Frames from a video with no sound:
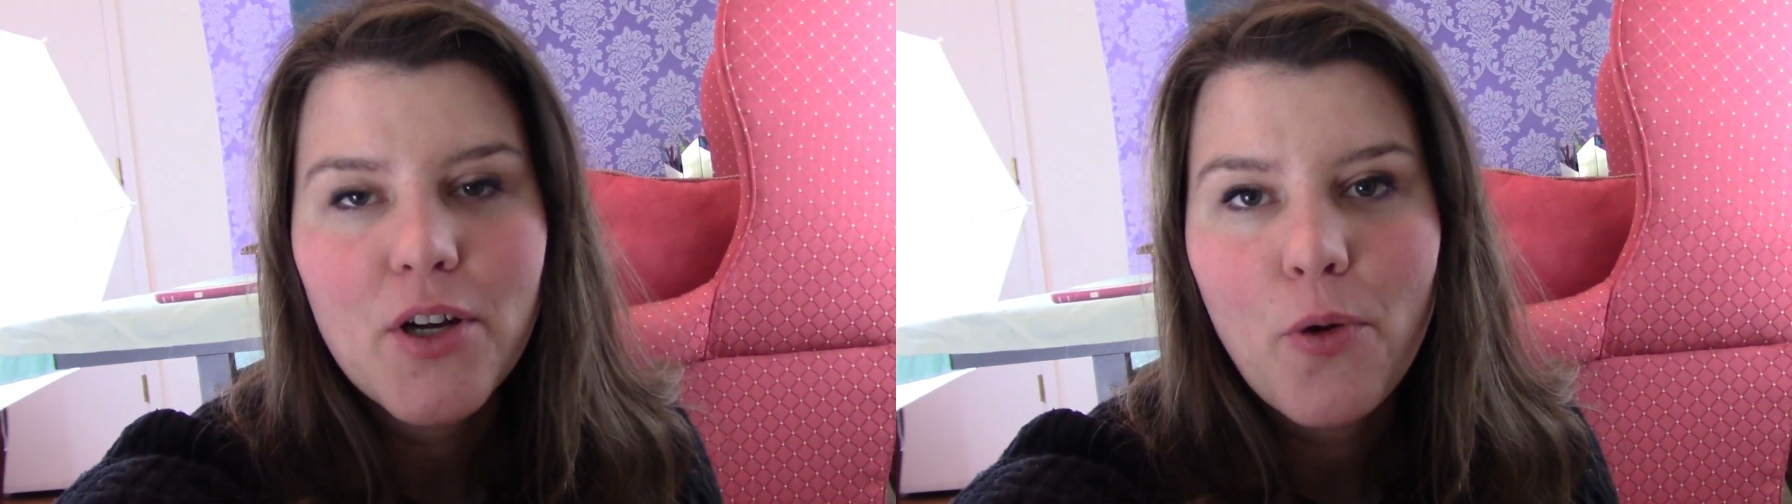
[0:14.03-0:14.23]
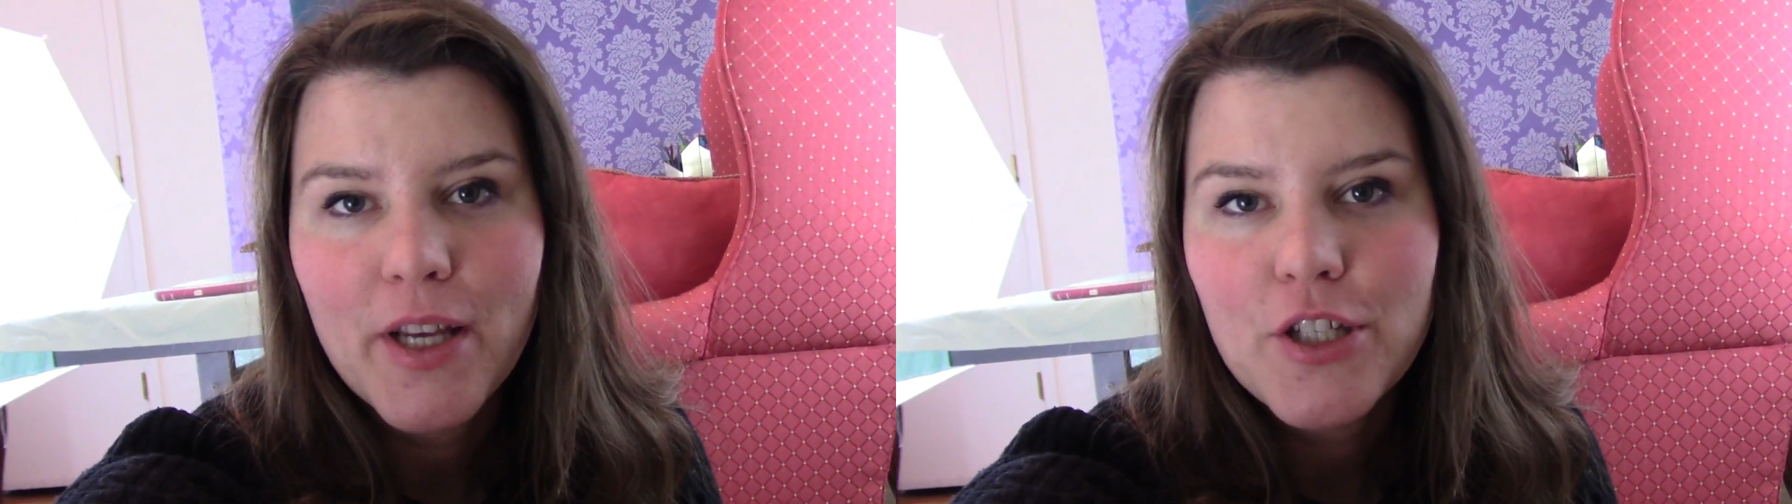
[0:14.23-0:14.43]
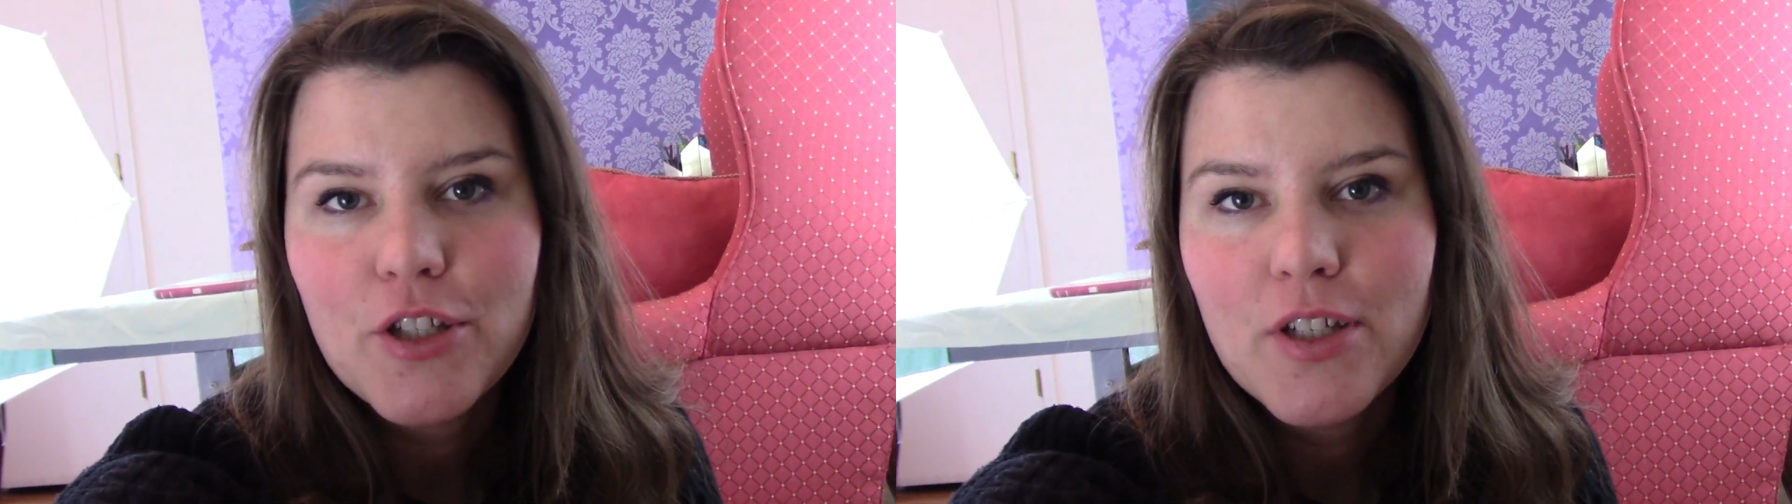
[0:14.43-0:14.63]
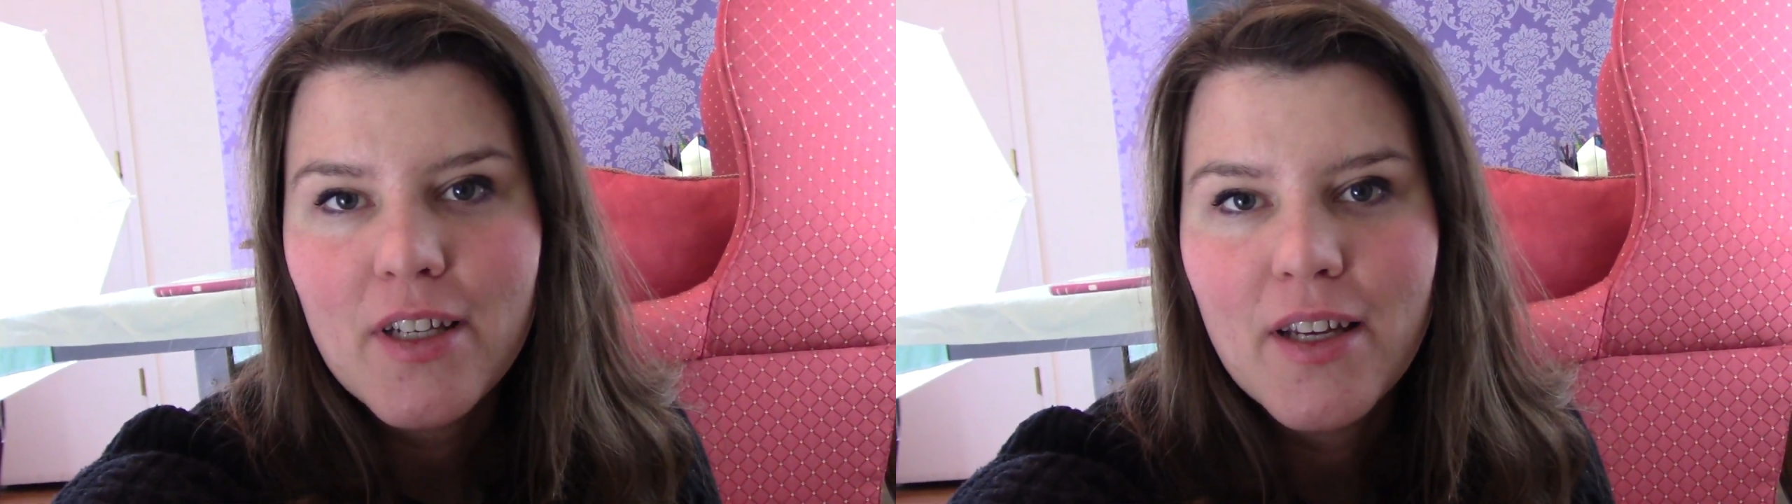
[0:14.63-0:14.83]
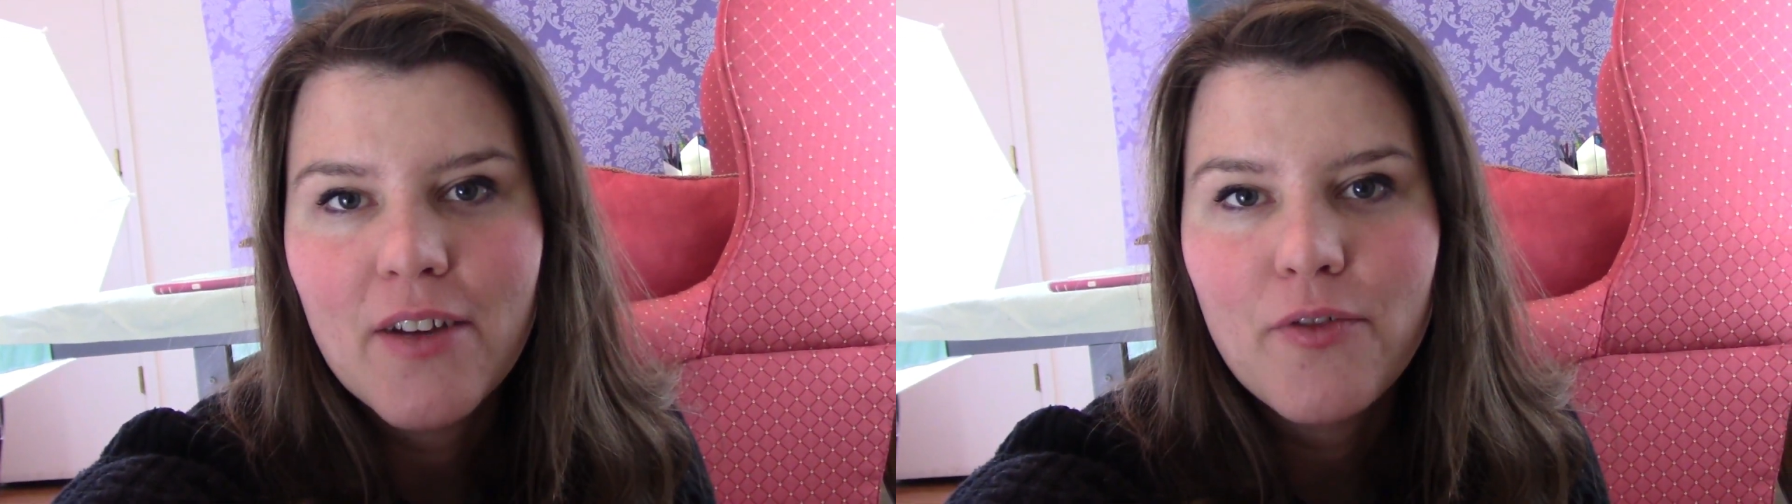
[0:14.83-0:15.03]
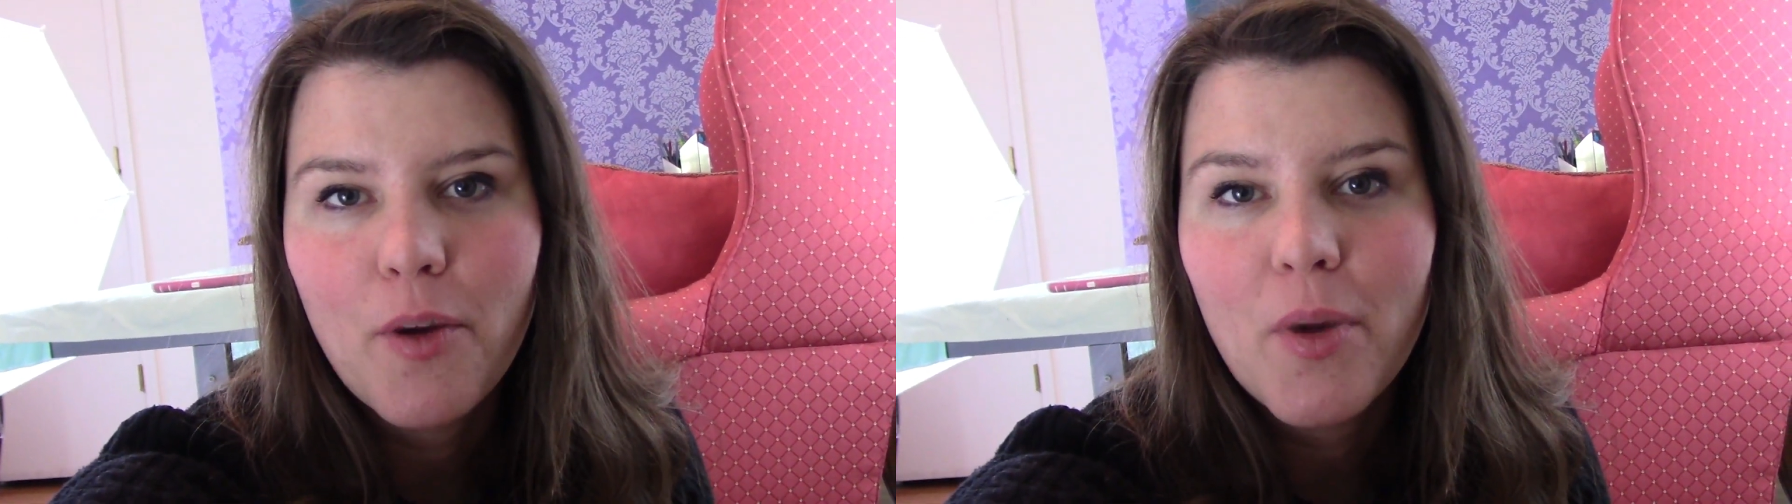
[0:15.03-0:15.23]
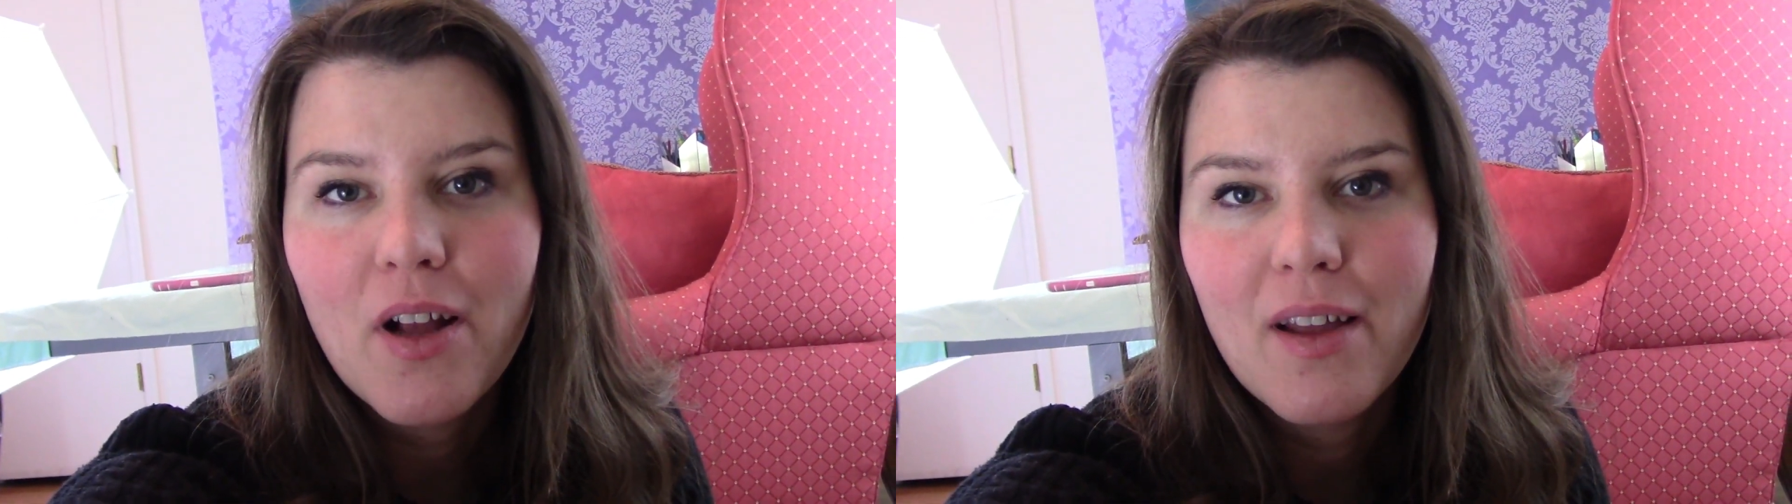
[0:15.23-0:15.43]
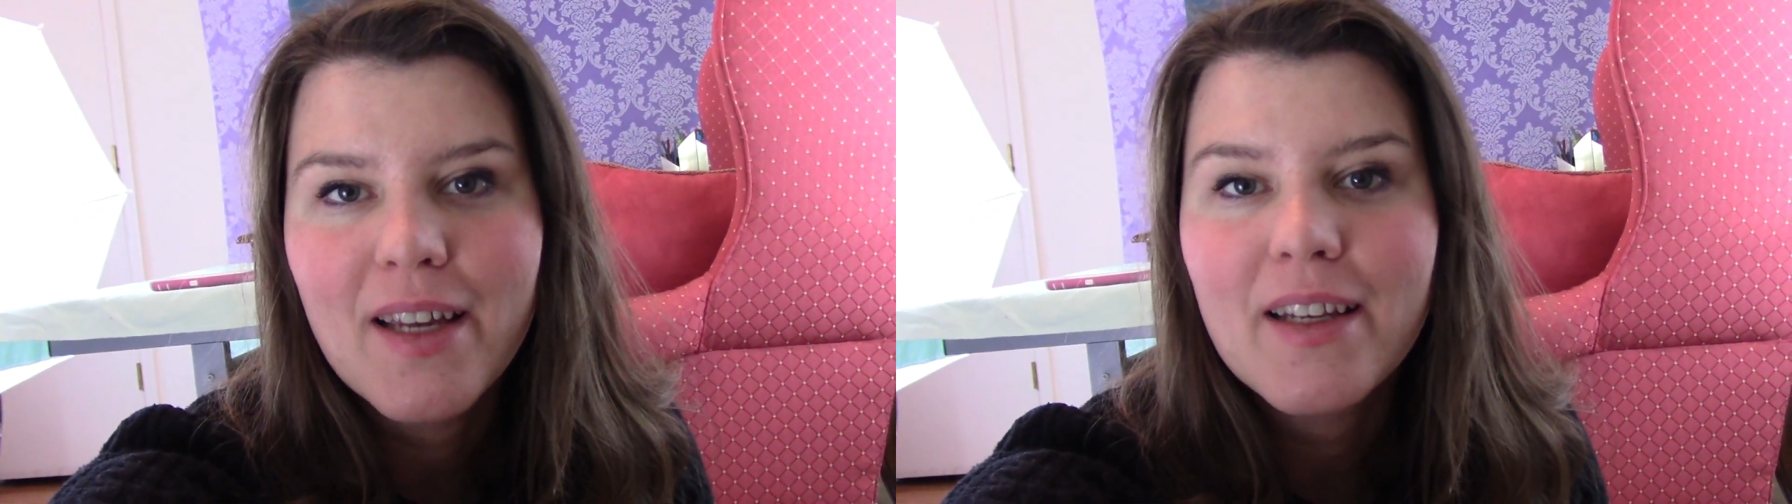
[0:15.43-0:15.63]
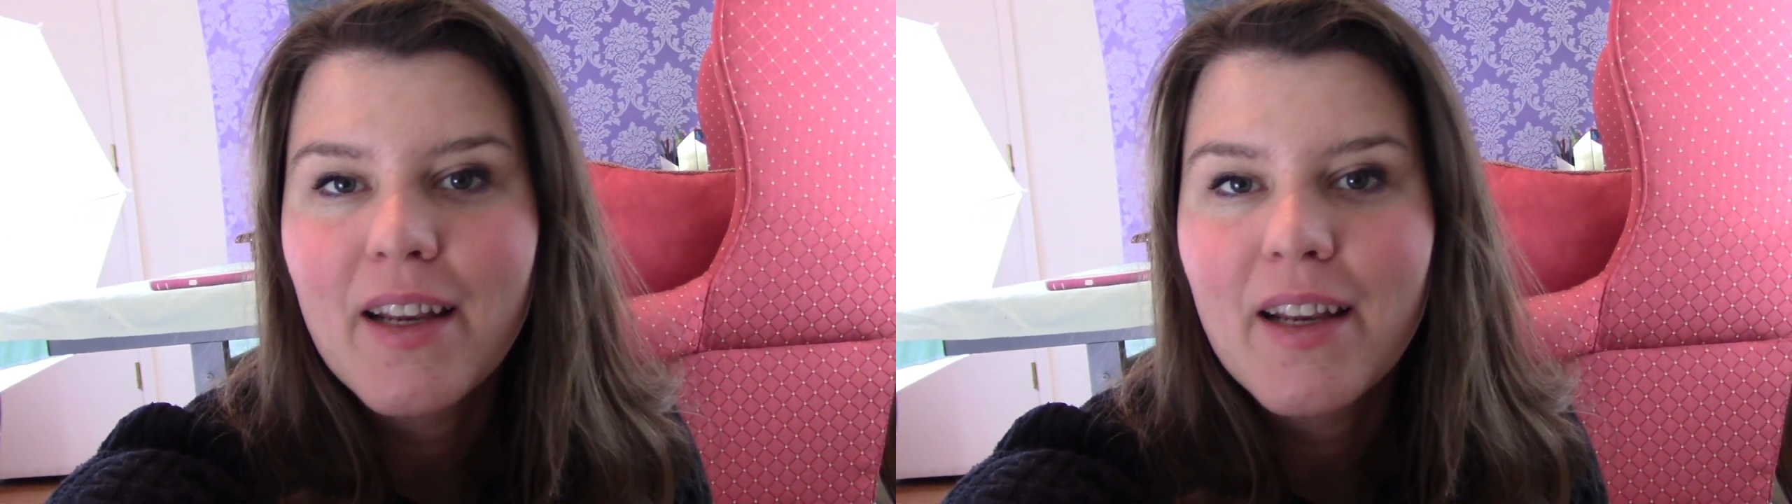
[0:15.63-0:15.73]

question from a client,